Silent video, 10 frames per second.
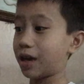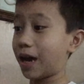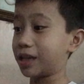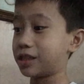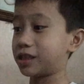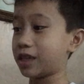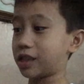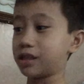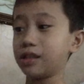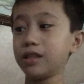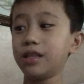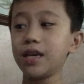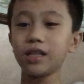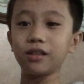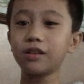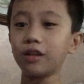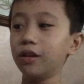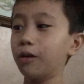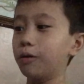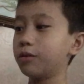as it did
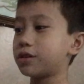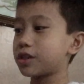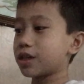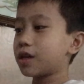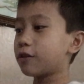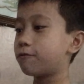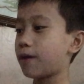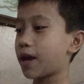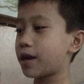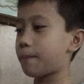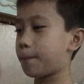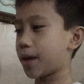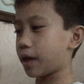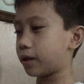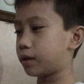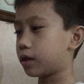close very big